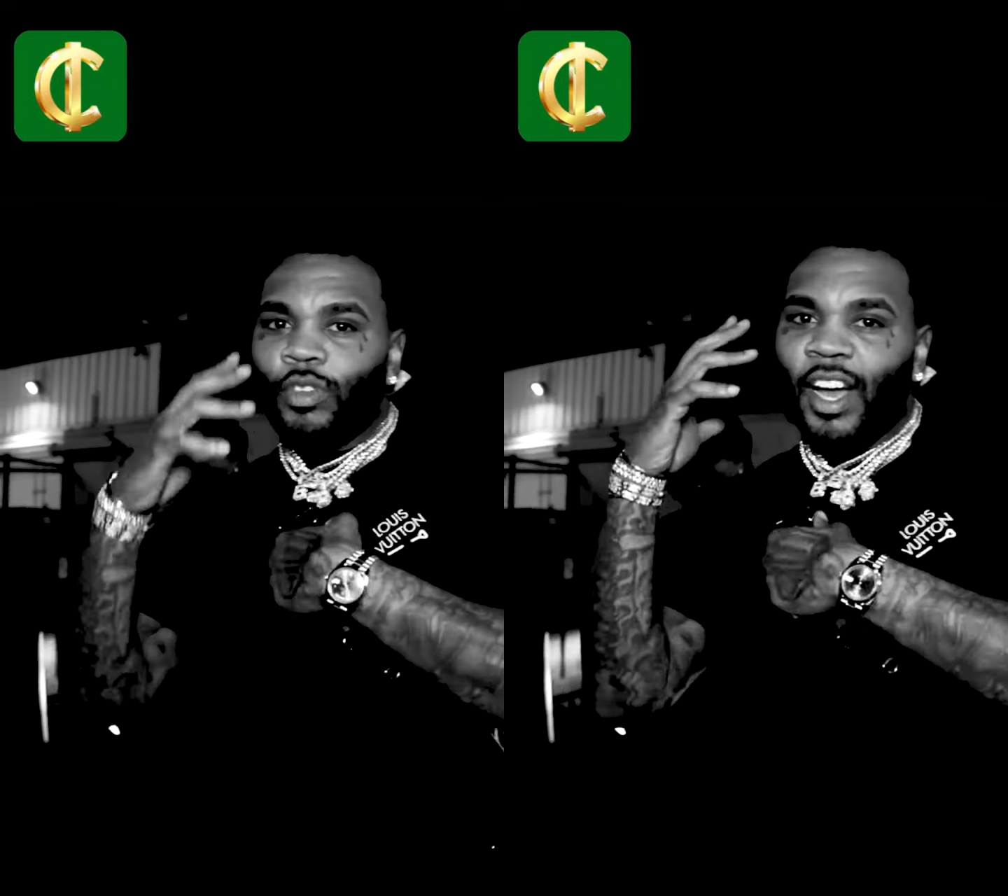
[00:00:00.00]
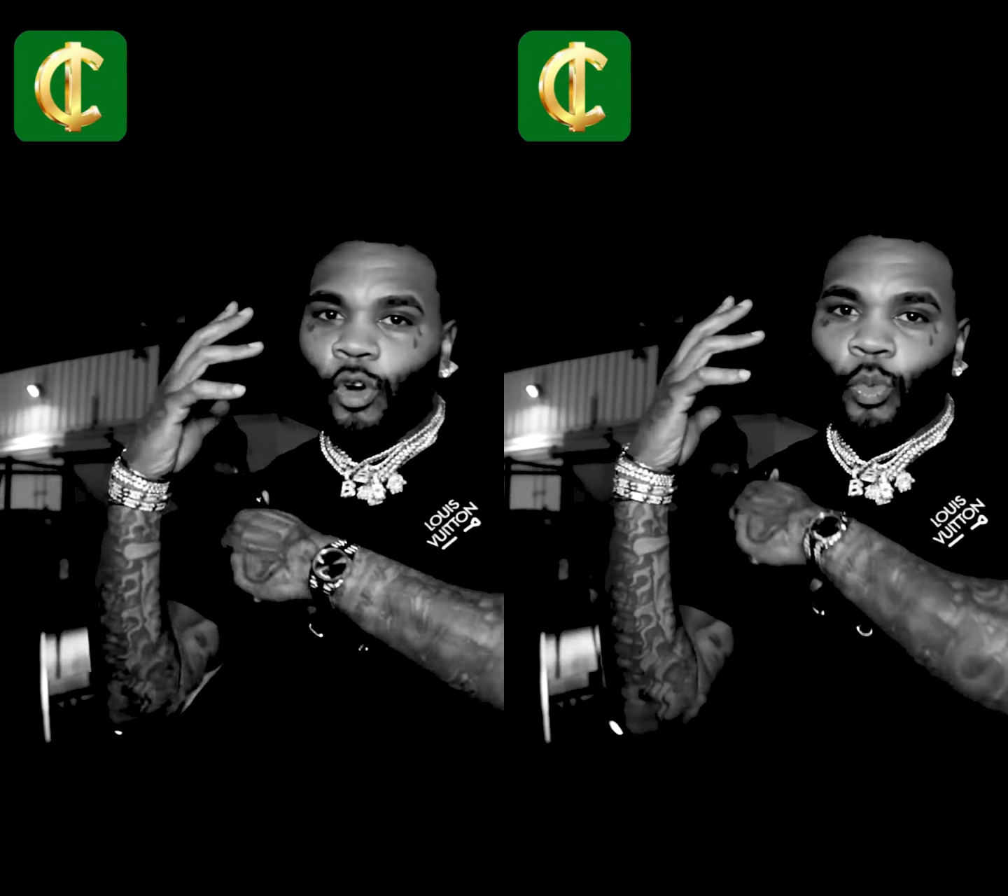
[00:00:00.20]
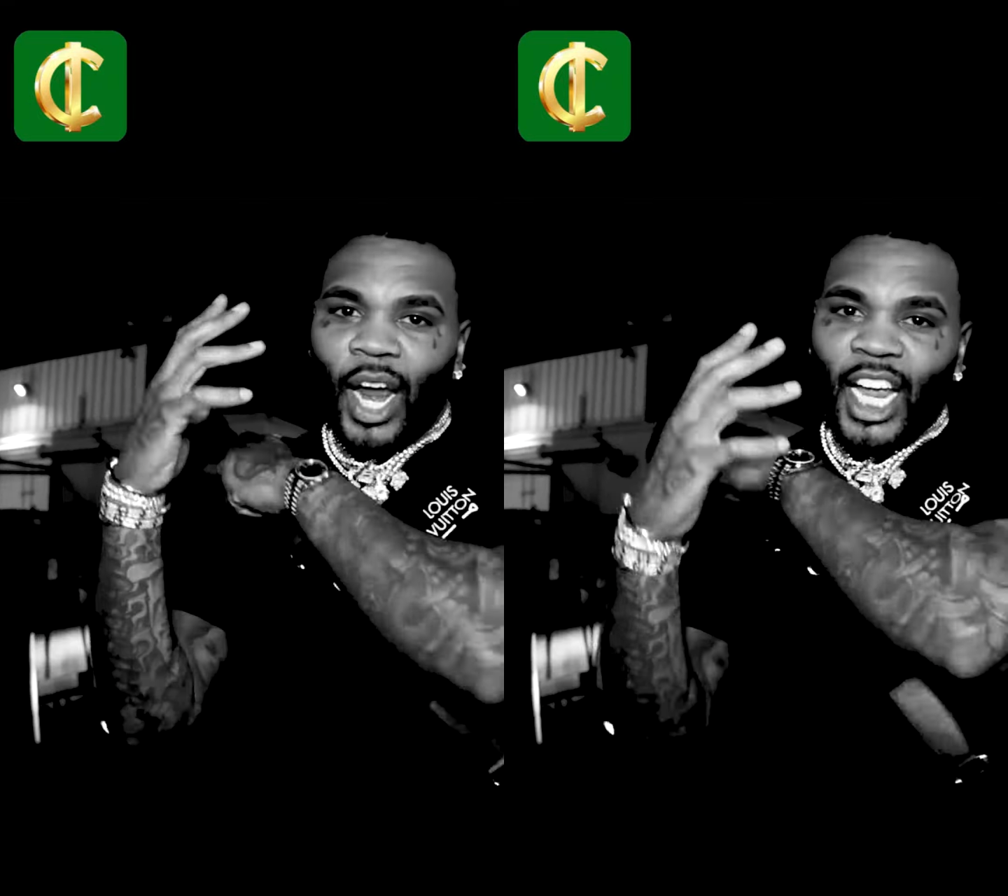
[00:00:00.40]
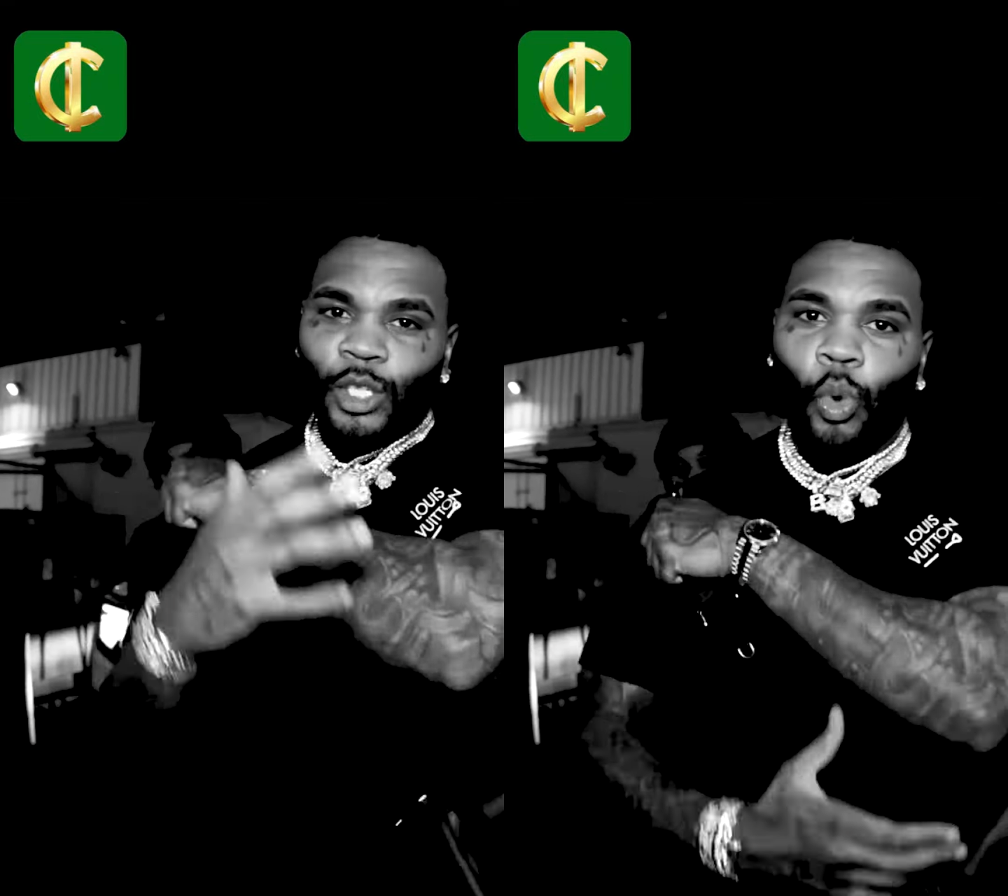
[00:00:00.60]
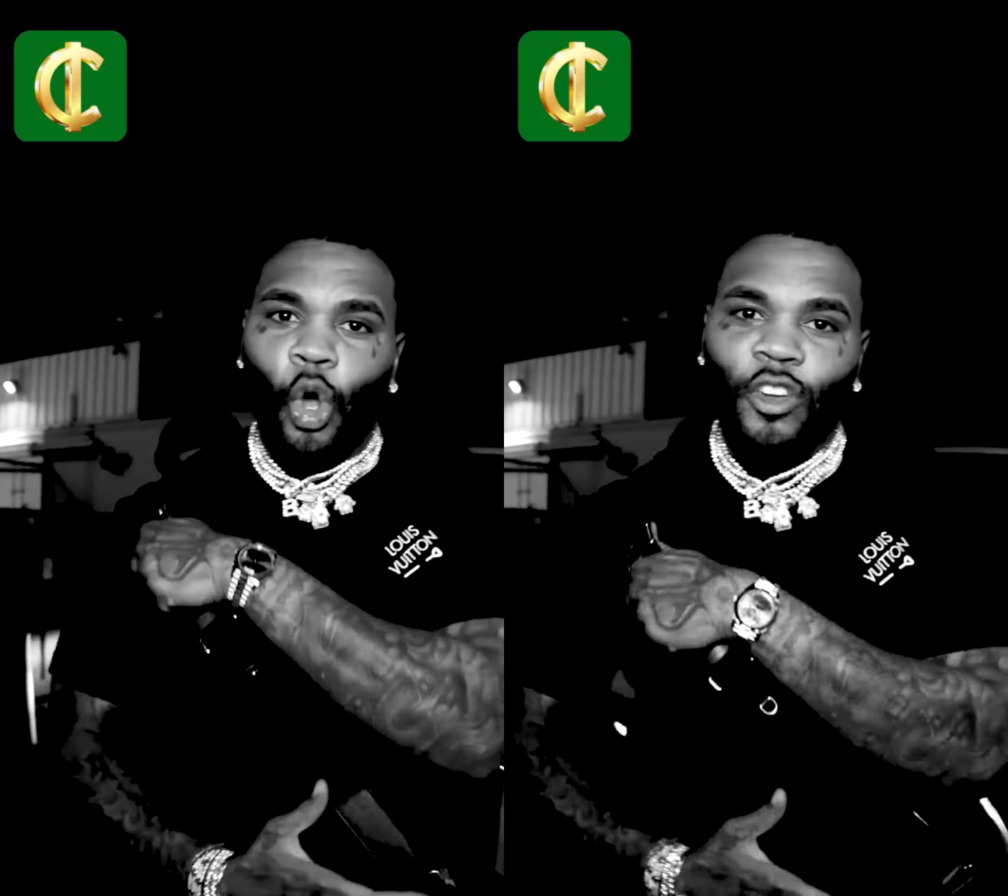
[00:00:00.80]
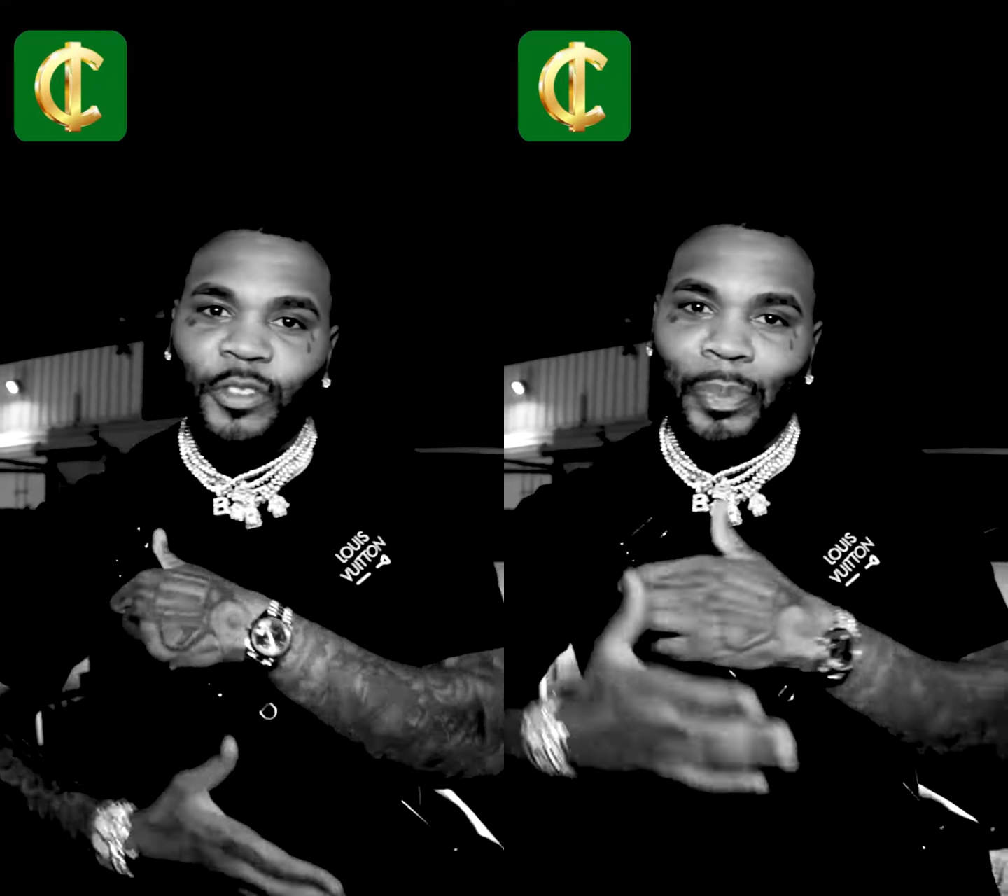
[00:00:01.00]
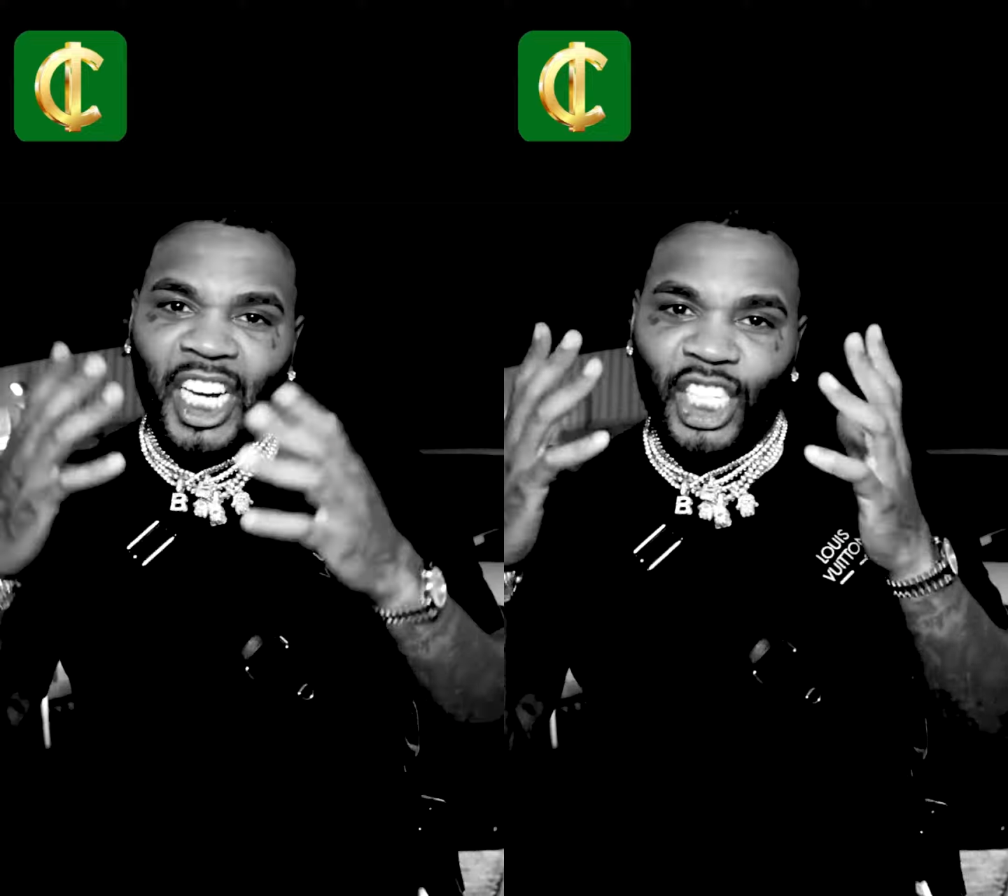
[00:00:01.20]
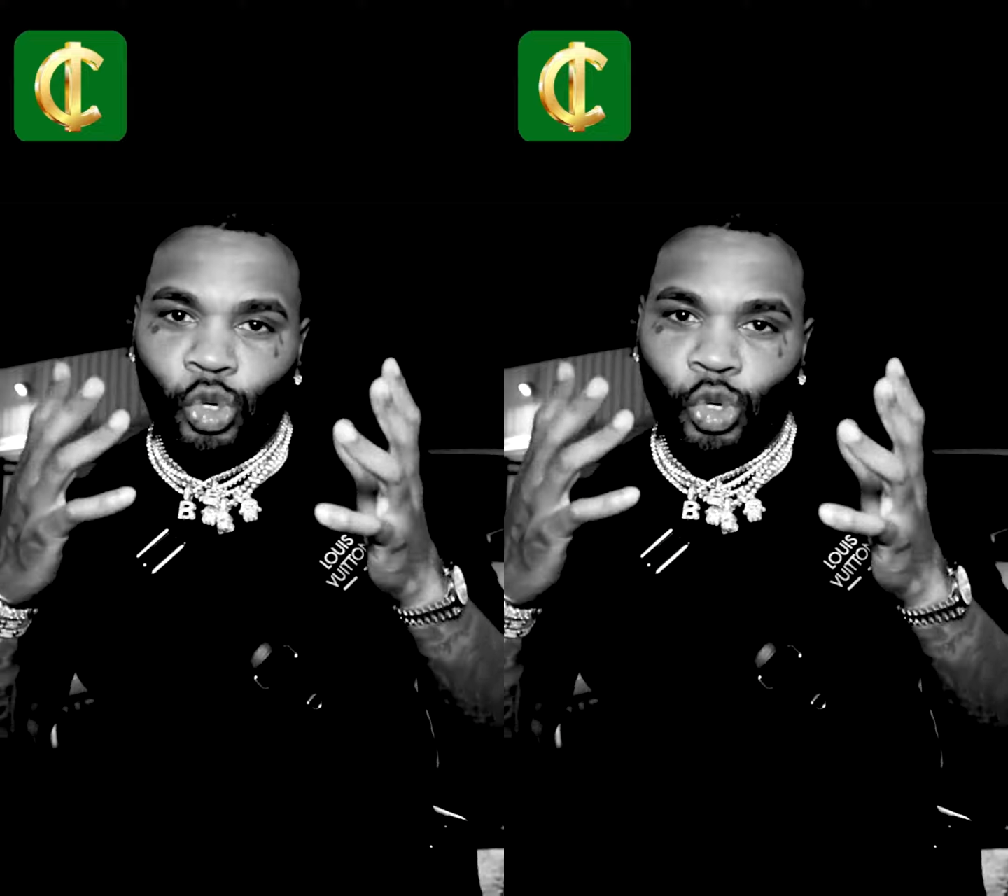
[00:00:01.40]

never raise wolves because